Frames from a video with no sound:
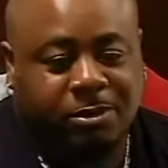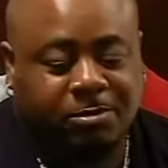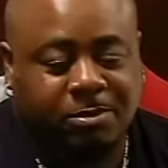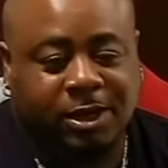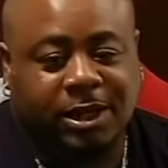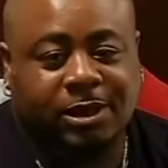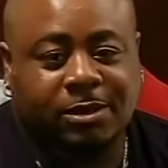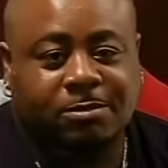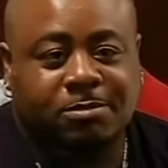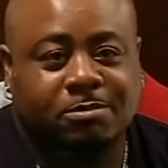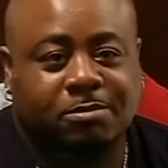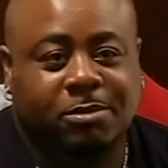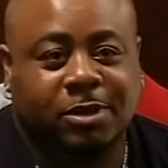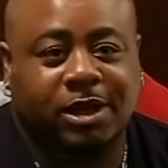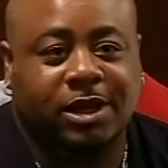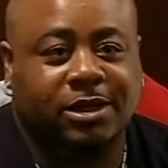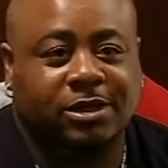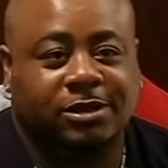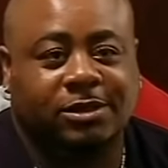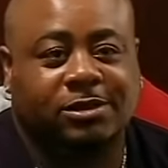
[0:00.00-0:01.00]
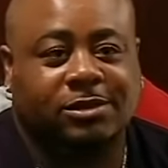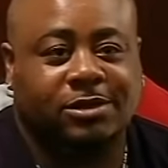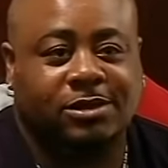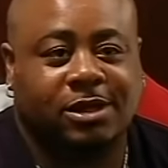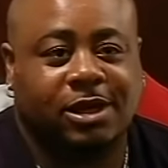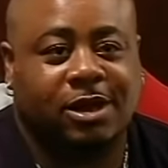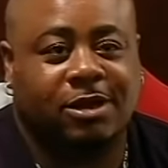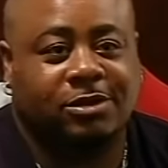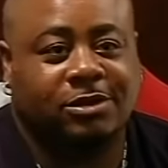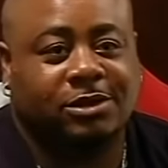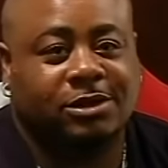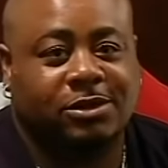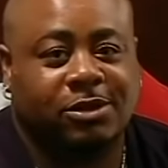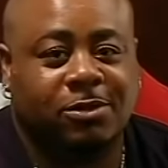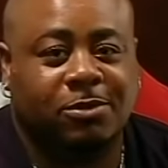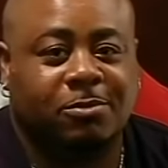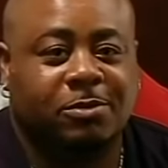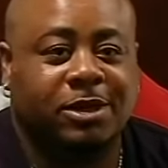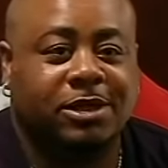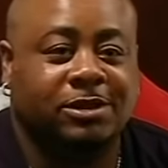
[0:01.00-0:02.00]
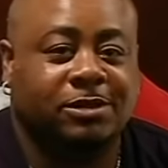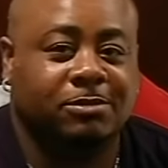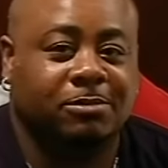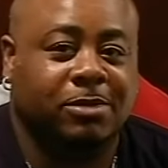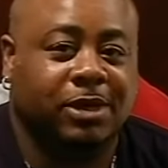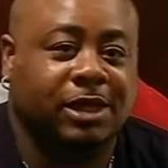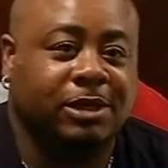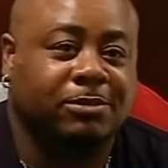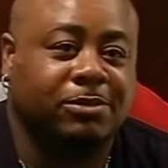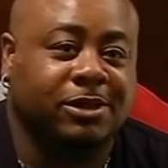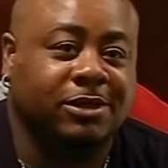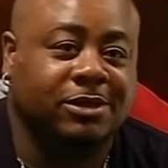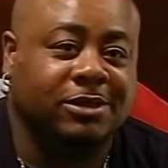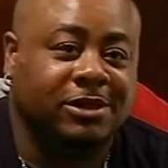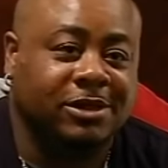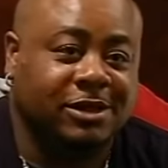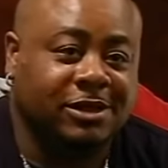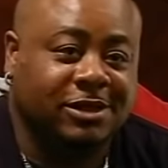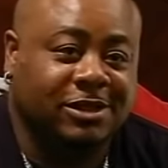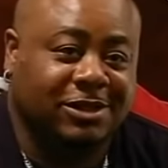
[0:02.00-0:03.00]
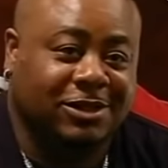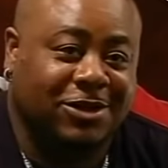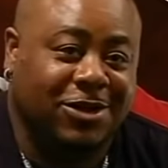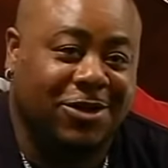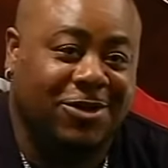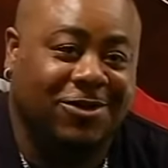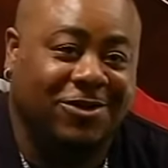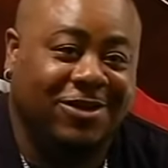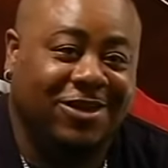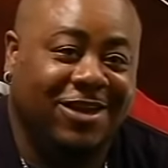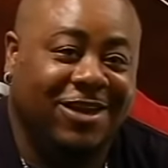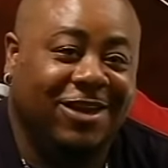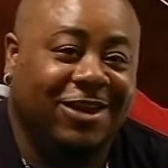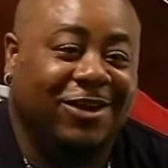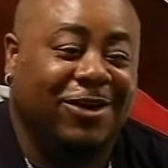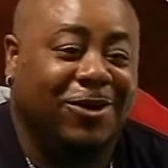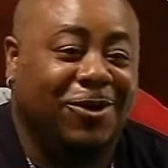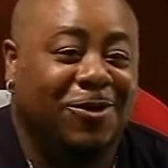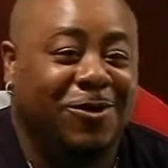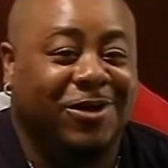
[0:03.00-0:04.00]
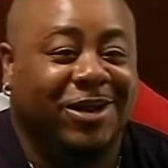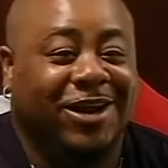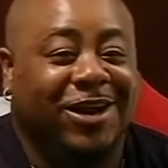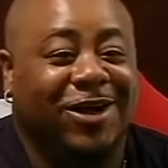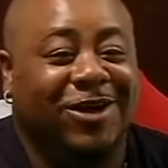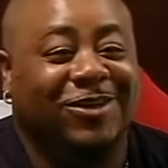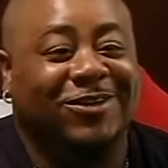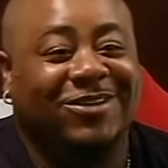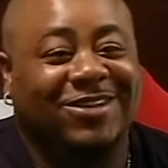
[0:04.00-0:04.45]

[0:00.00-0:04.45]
the bleep button, because it's gonna be some bleeping going on.